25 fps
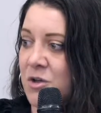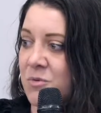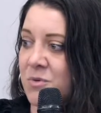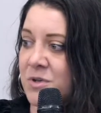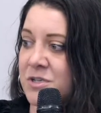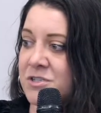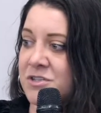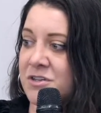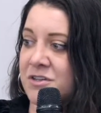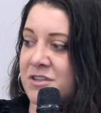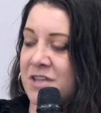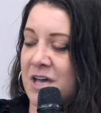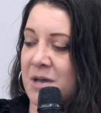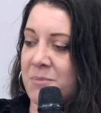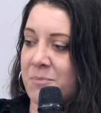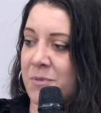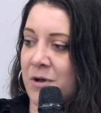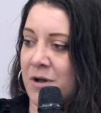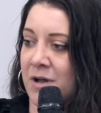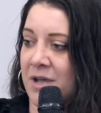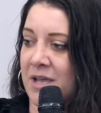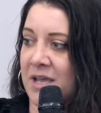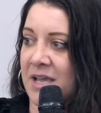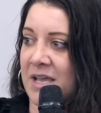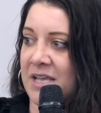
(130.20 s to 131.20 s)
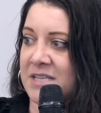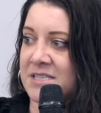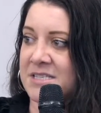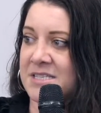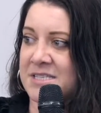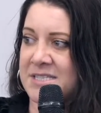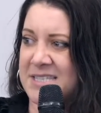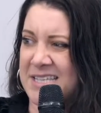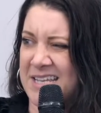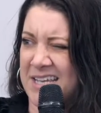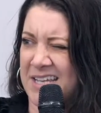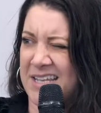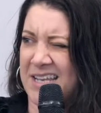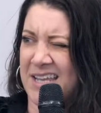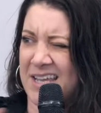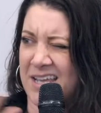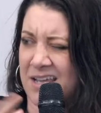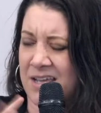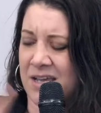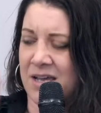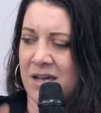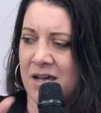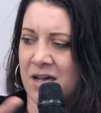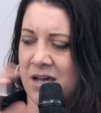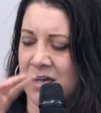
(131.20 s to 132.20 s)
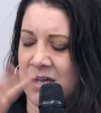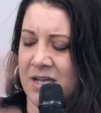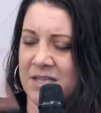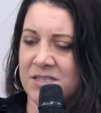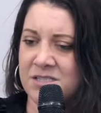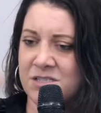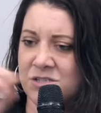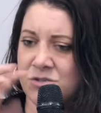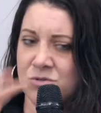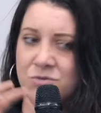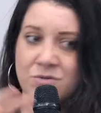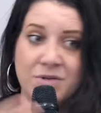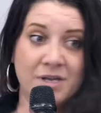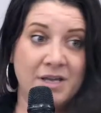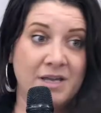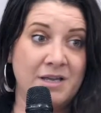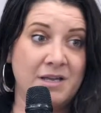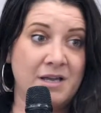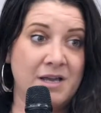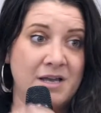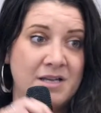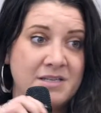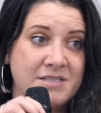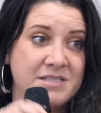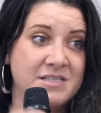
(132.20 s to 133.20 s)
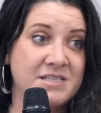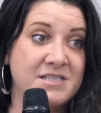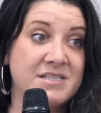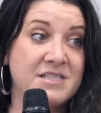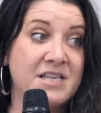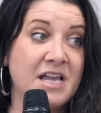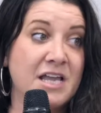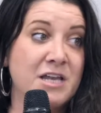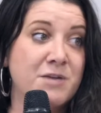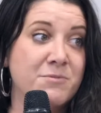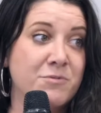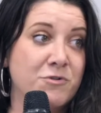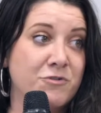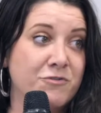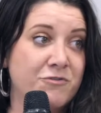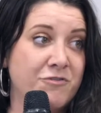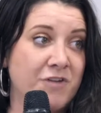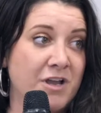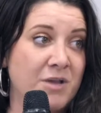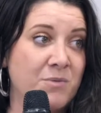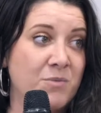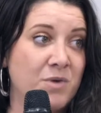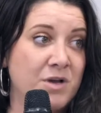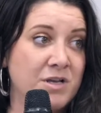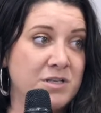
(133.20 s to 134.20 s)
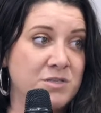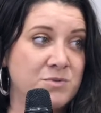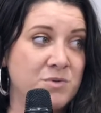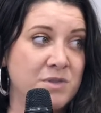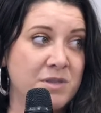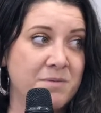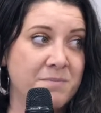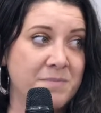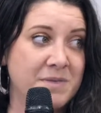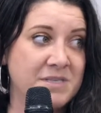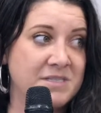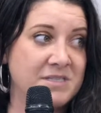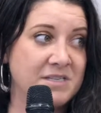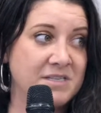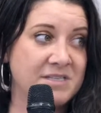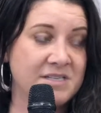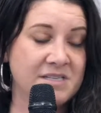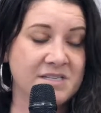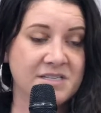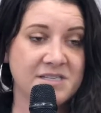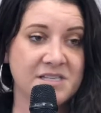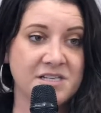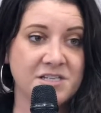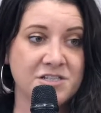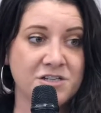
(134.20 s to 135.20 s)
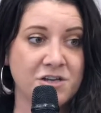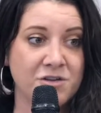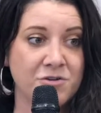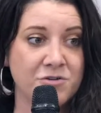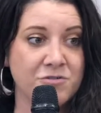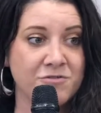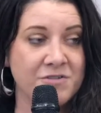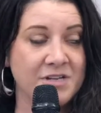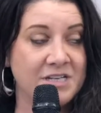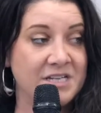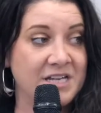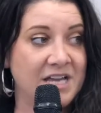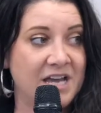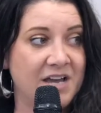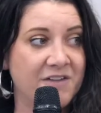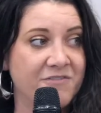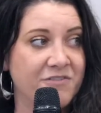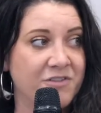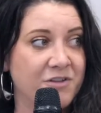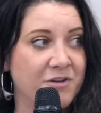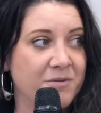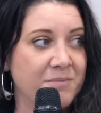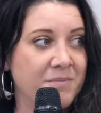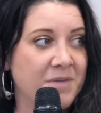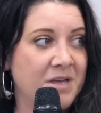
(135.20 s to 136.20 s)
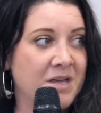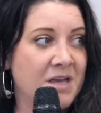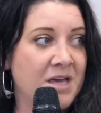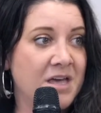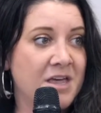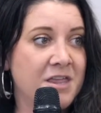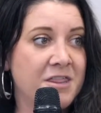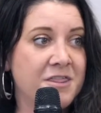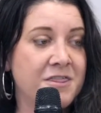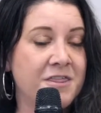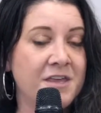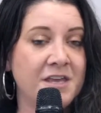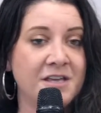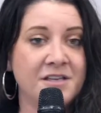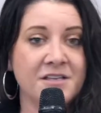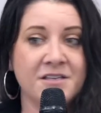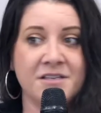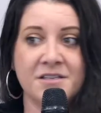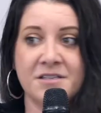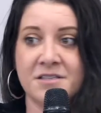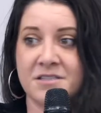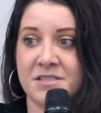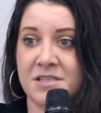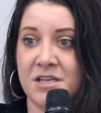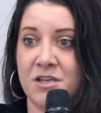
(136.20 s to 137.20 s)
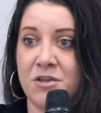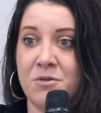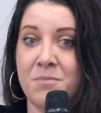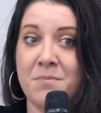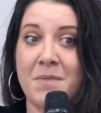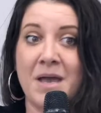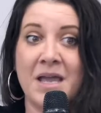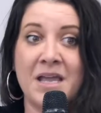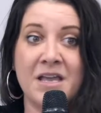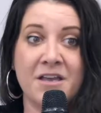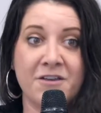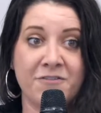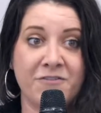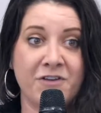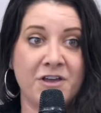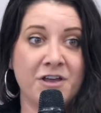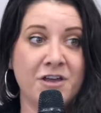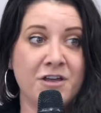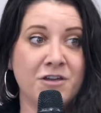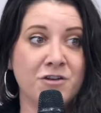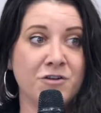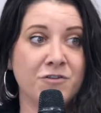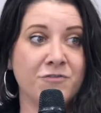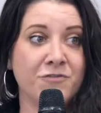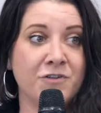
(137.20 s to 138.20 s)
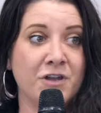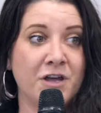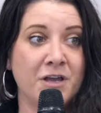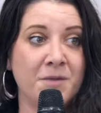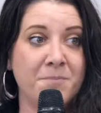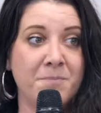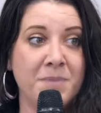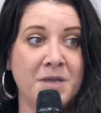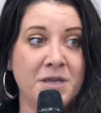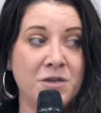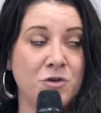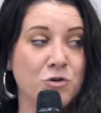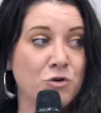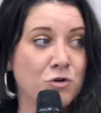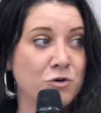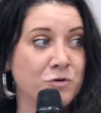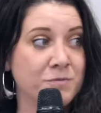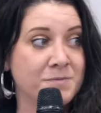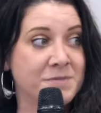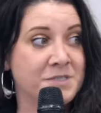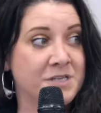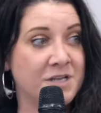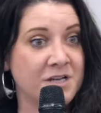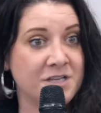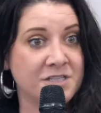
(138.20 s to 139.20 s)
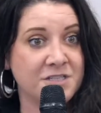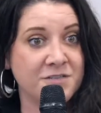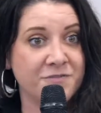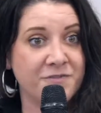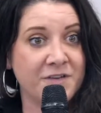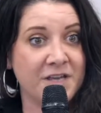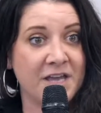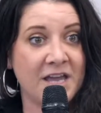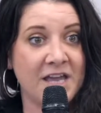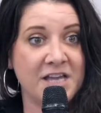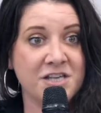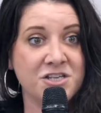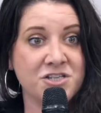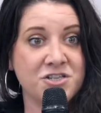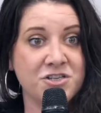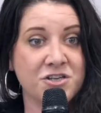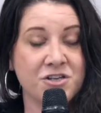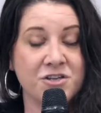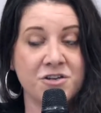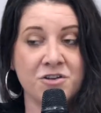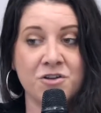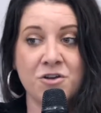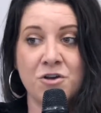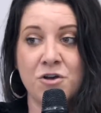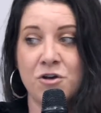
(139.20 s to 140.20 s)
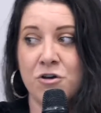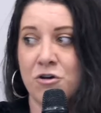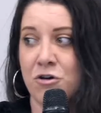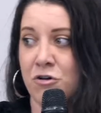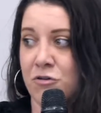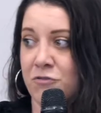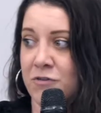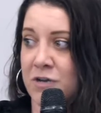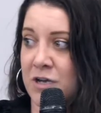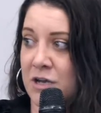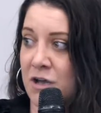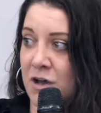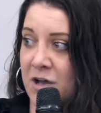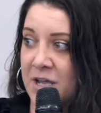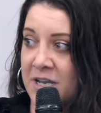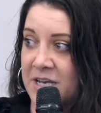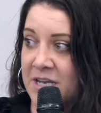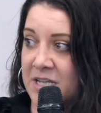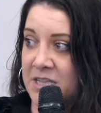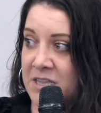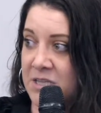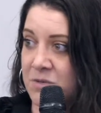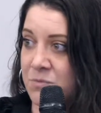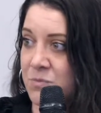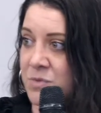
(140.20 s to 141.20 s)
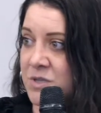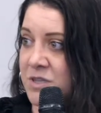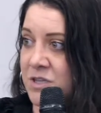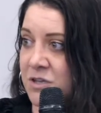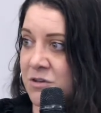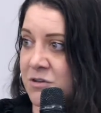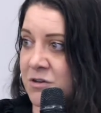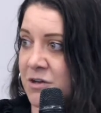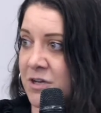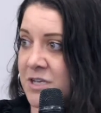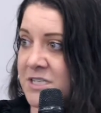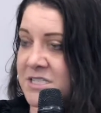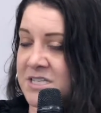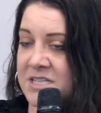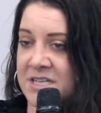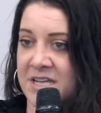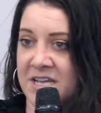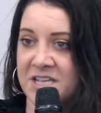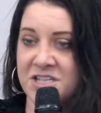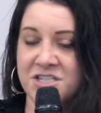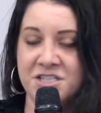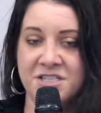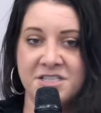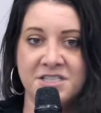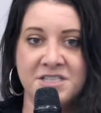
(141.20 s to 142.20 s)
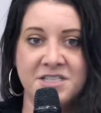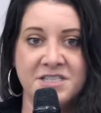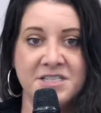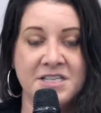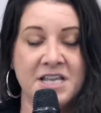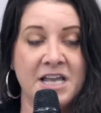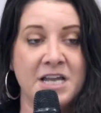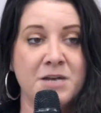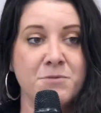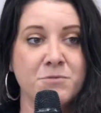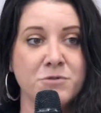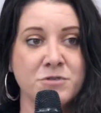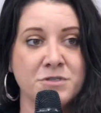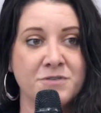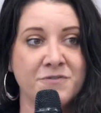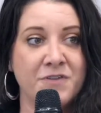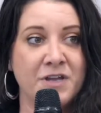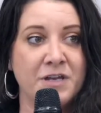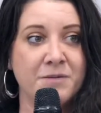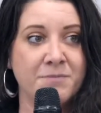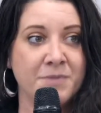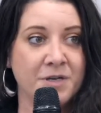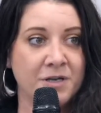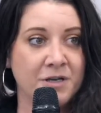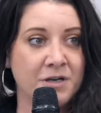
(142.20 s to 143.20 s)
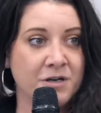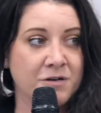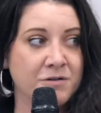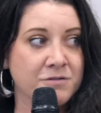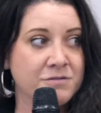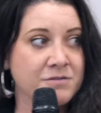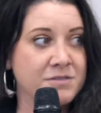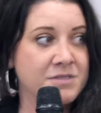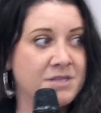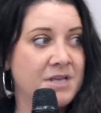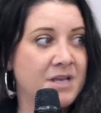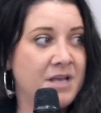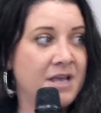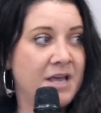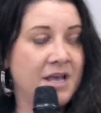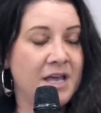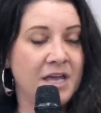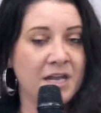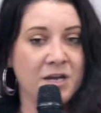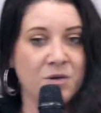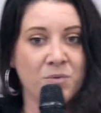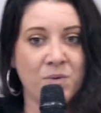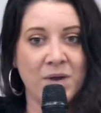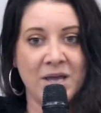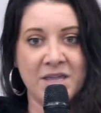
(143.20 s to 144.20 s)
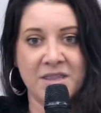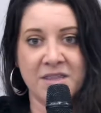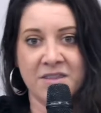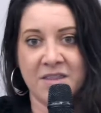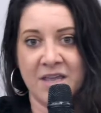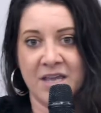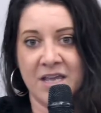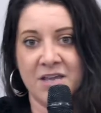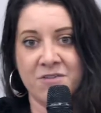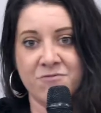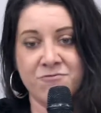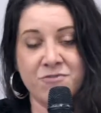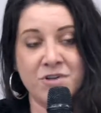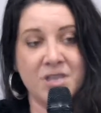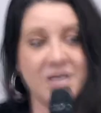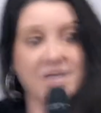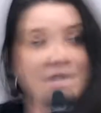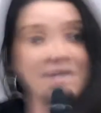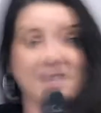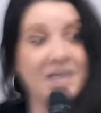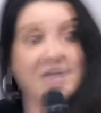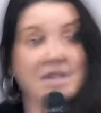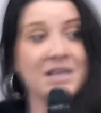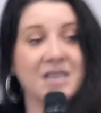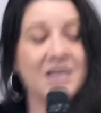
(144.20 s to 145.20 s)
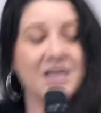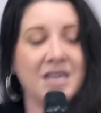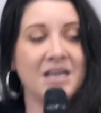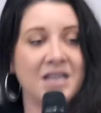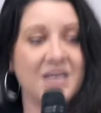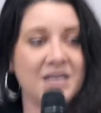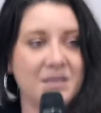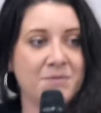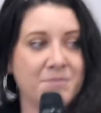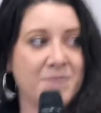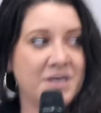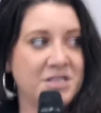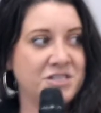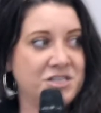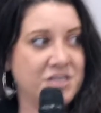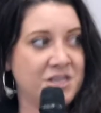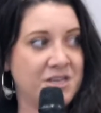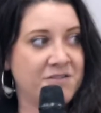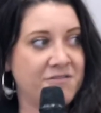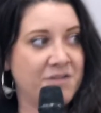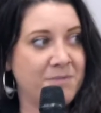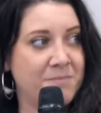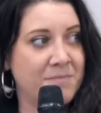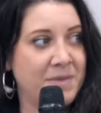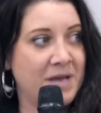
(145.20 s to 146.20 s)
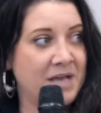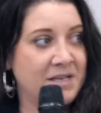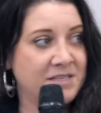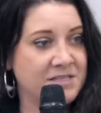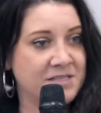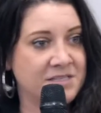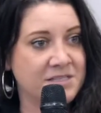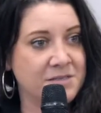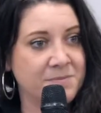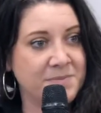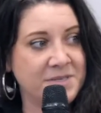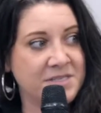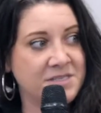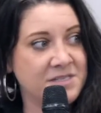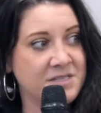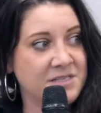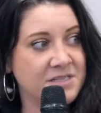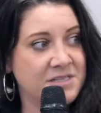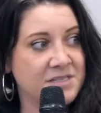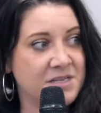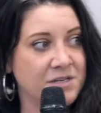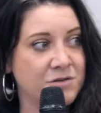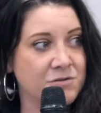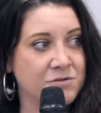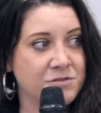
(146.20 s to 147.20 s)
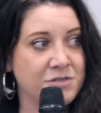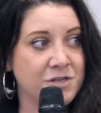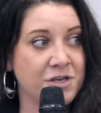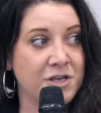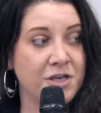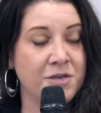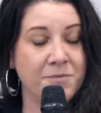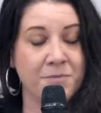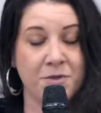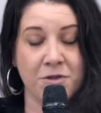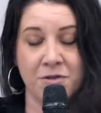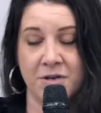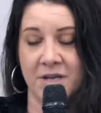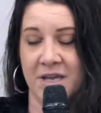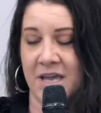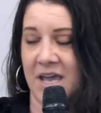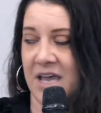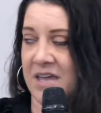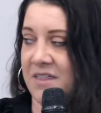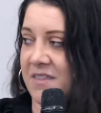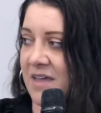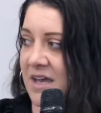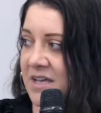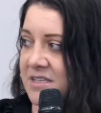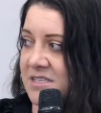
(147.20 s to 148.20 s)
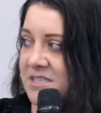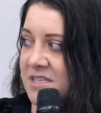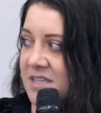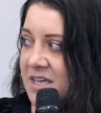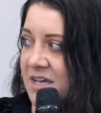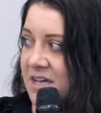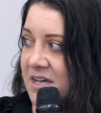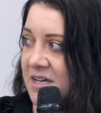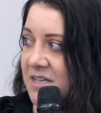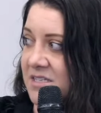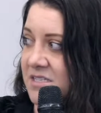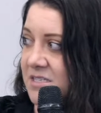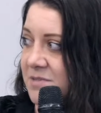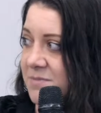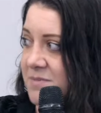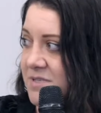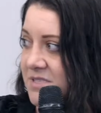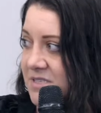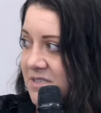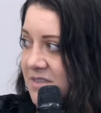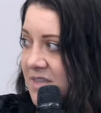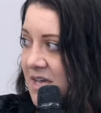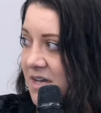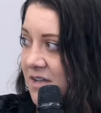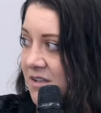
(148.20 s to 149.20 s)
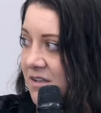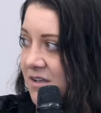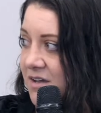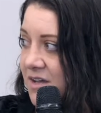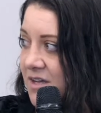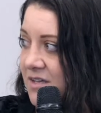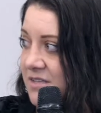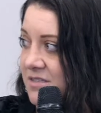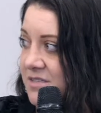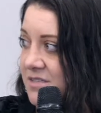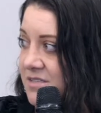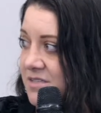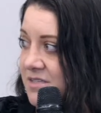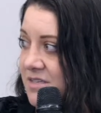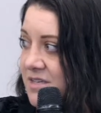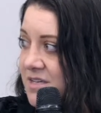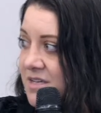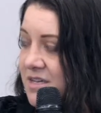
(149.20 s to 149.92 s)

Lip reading: we do that by installing sustainable frameworks within businesses that don't already have them. Things that you may have heard of, like B Corp certification, or aligning them with the United Nations Sustainable Development Goals in a way that they can really clearly measure their impact as a business and also communicate that to their customers and their clients.